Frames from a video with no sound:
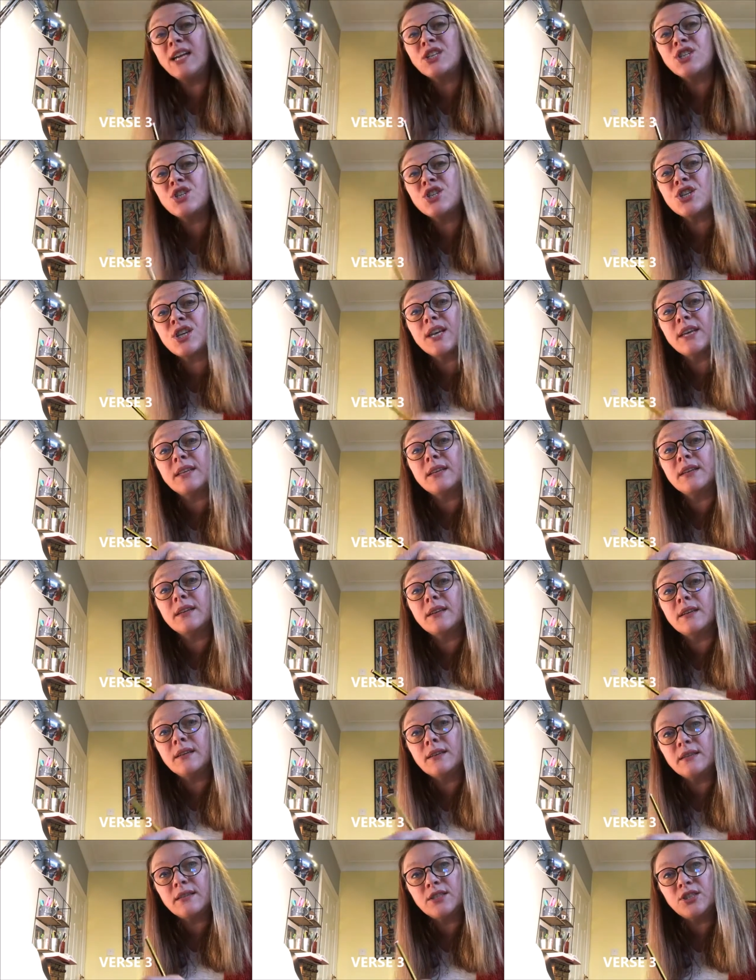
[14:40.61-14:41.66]
shin,
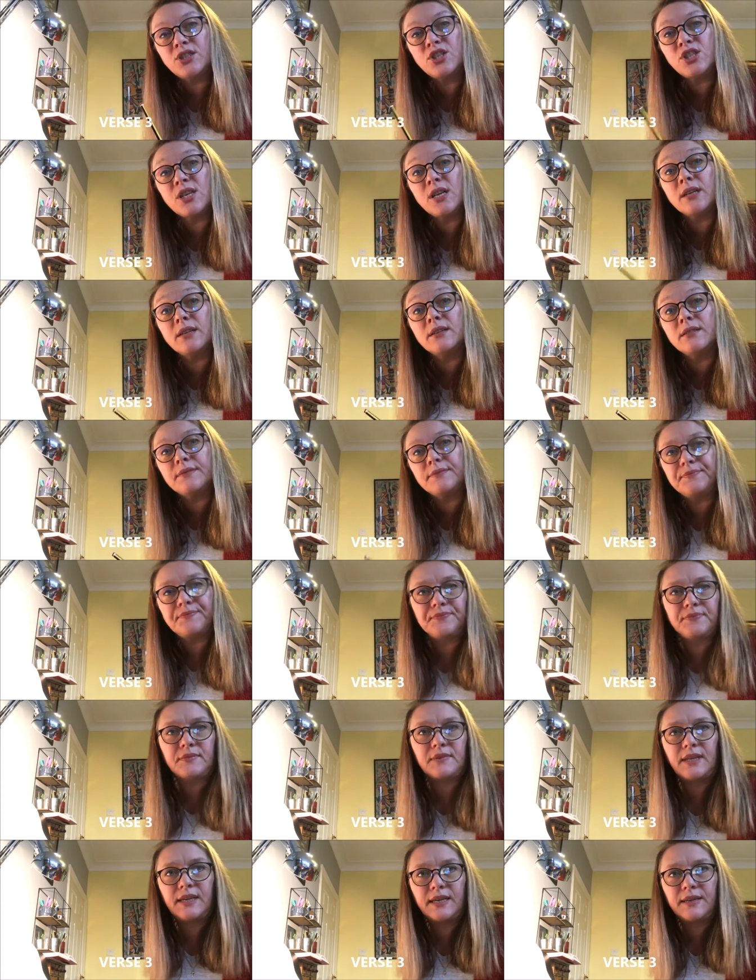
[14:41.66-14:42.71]
shin.
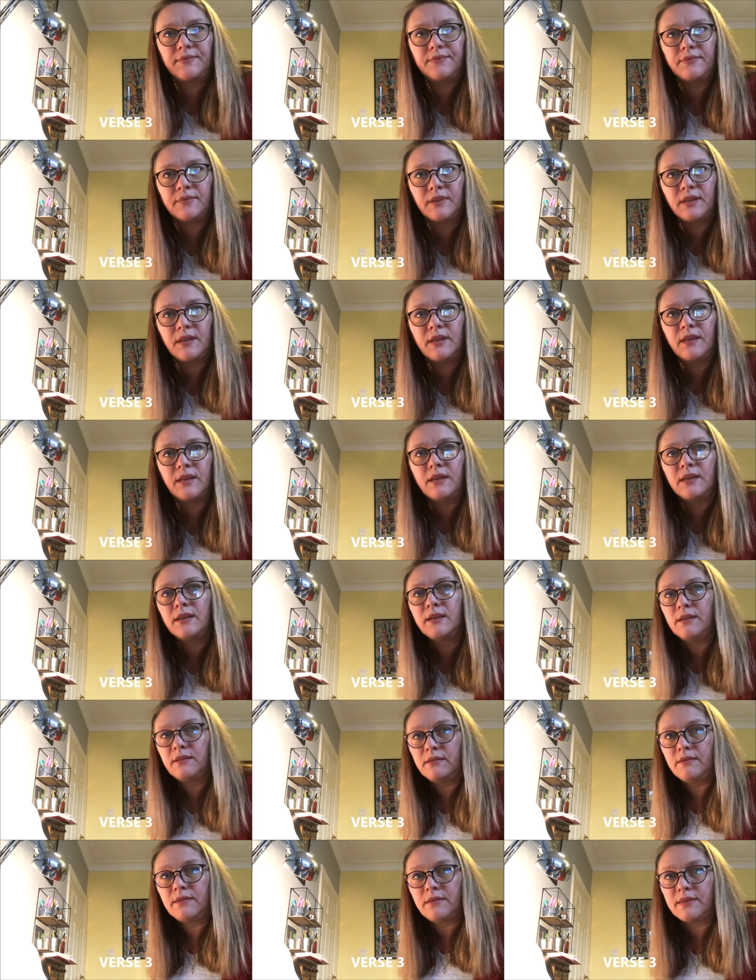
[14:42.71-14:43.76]
Yeah?
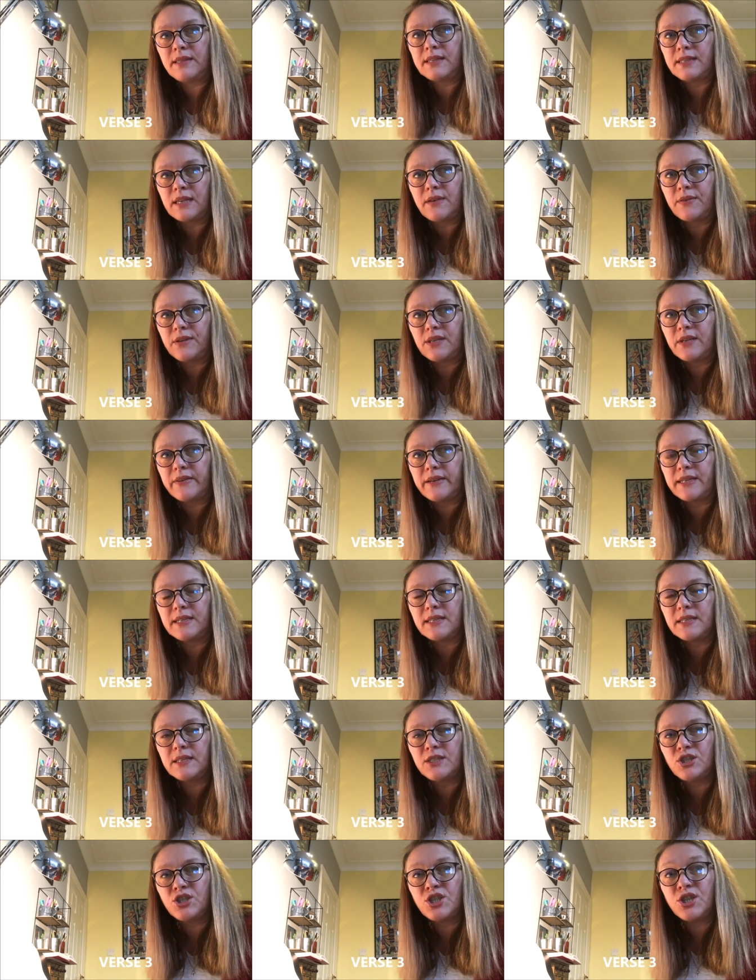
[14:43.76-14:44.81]
That's how we do it.
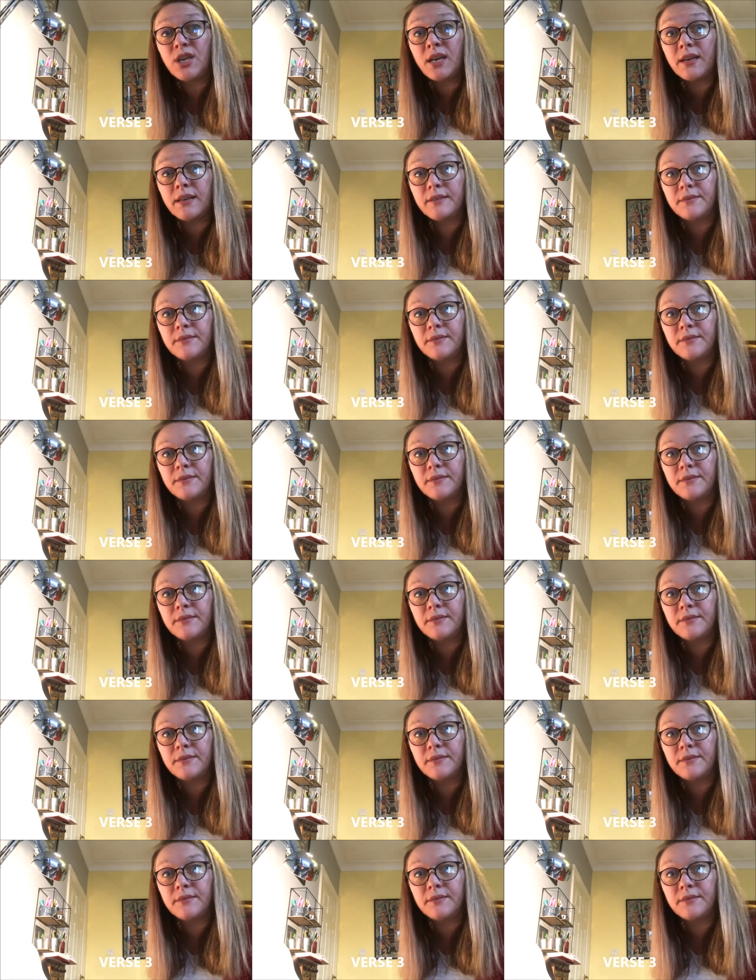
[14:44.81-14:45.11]
Shin.